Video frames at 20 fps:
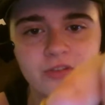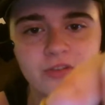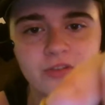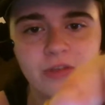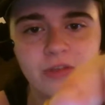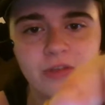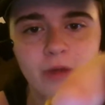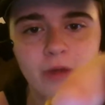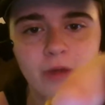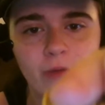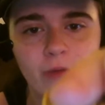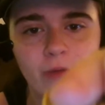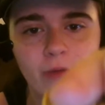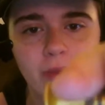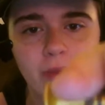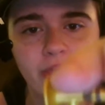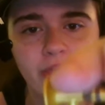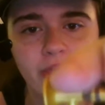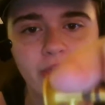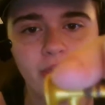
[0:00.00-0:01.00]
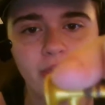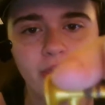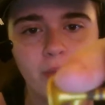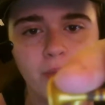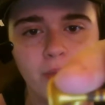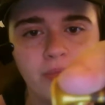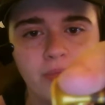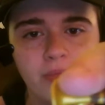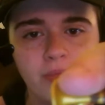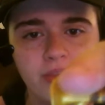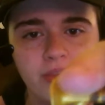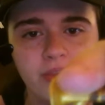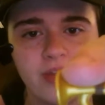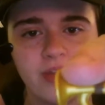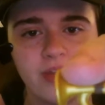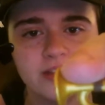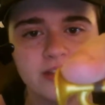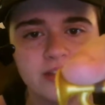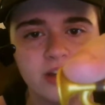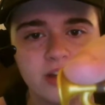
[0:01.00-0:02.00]
right around my thumb, that
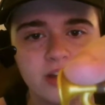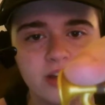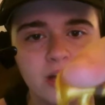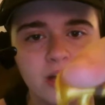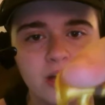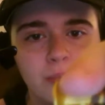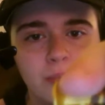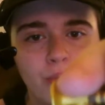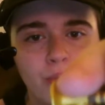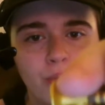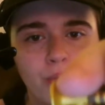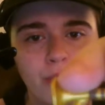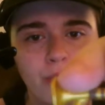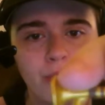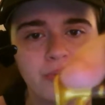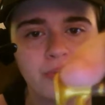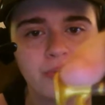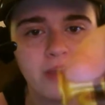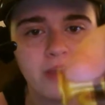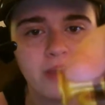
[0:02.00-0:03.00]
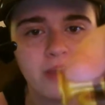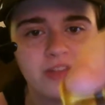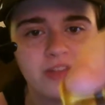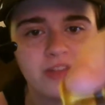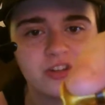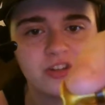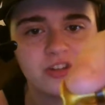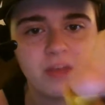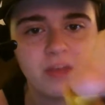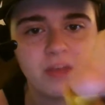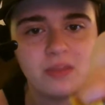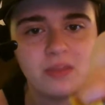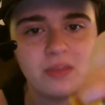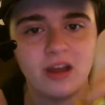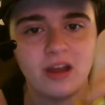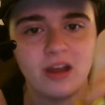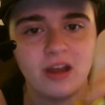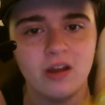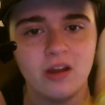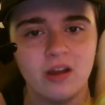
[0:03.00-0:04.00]
brown speck, that should not be there.
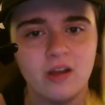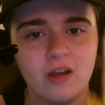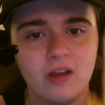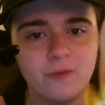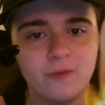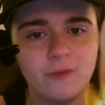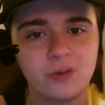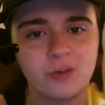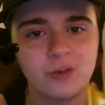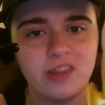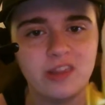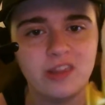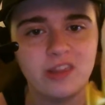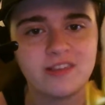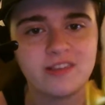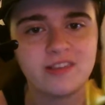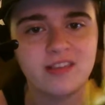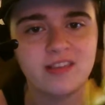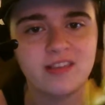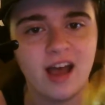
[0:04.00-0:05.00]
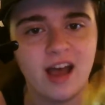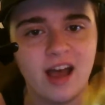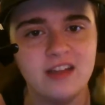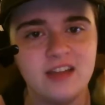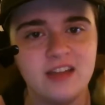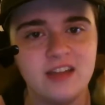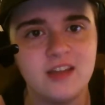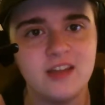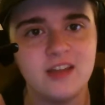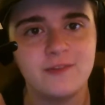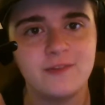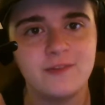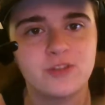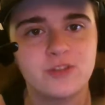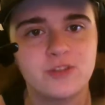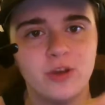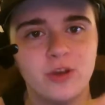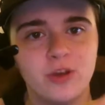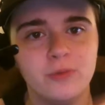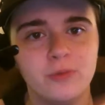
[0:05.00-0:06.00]
Fortunately, this isn't high def,
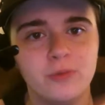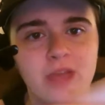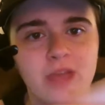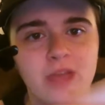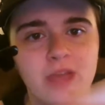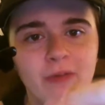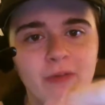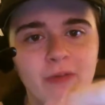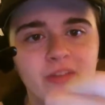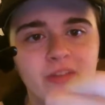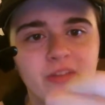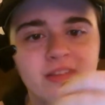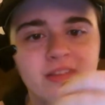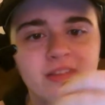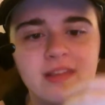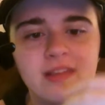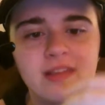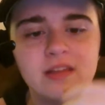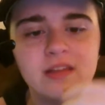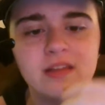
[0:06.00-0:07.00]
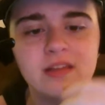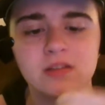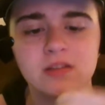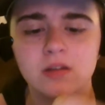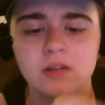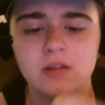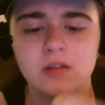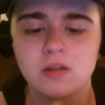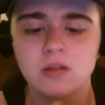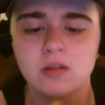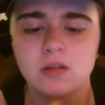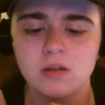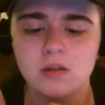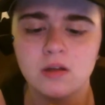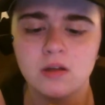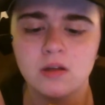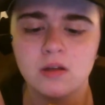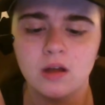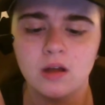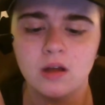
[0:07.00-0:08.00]
so we can't really see it.
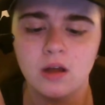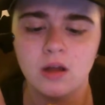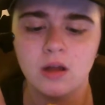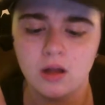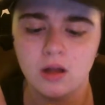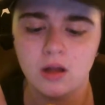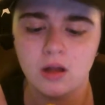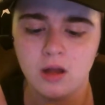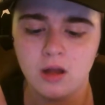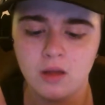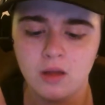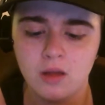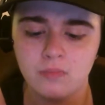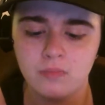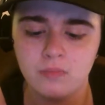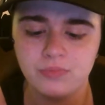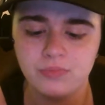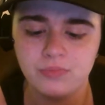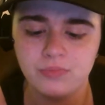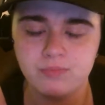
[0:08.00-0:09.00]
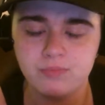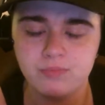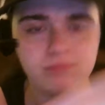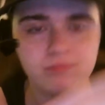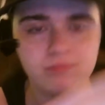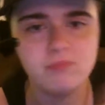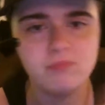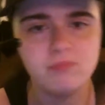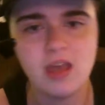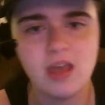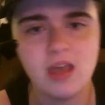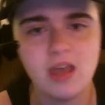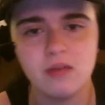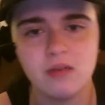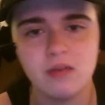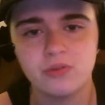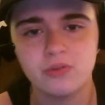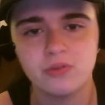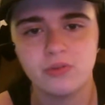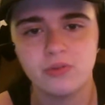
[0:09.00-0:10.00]
Yeah,
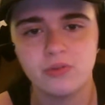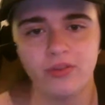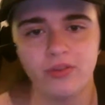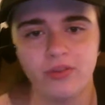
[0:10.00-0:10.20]
so it's a little